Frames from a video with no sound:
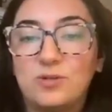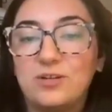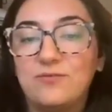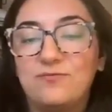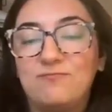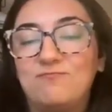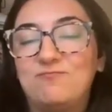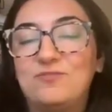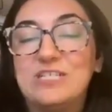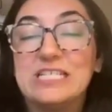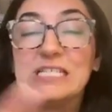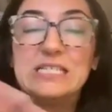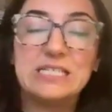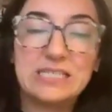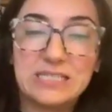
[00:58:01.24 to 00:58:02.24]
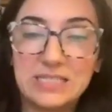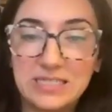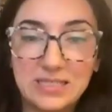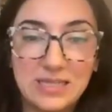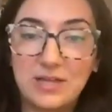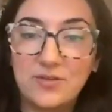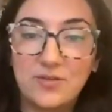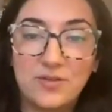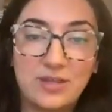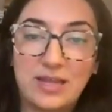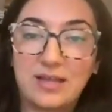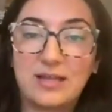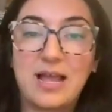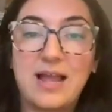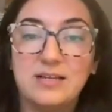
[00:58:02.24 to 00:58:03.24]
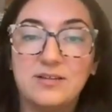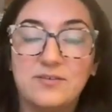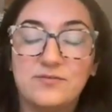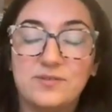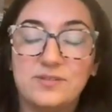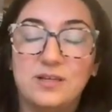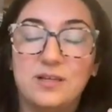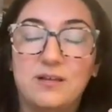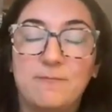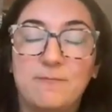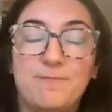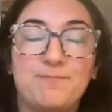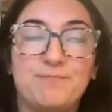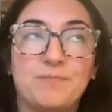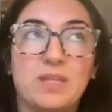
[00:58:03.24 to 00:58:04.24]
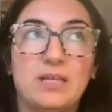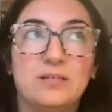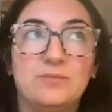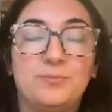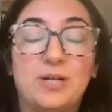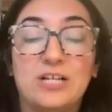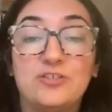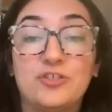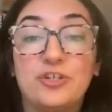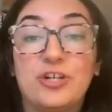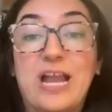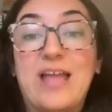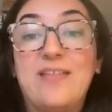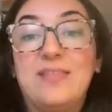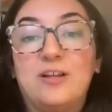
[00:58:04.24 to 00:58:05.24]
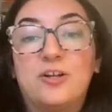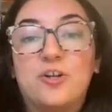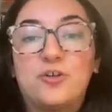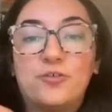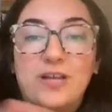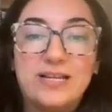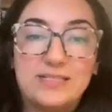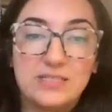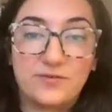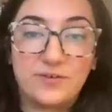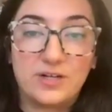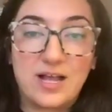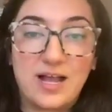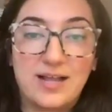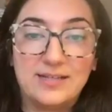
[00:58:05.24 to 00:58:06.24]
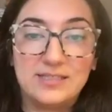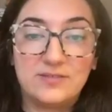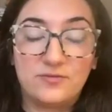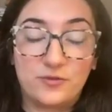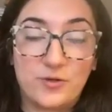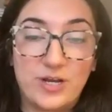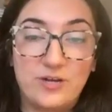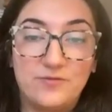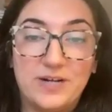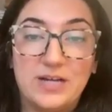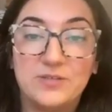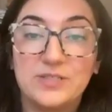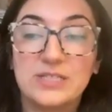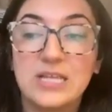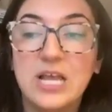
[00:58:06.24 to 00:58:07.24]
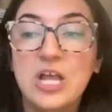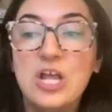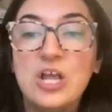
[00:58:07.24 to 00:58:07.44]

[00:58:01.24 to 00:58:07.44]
sort of resist that kind of pressure and then create different kinds of trade routes.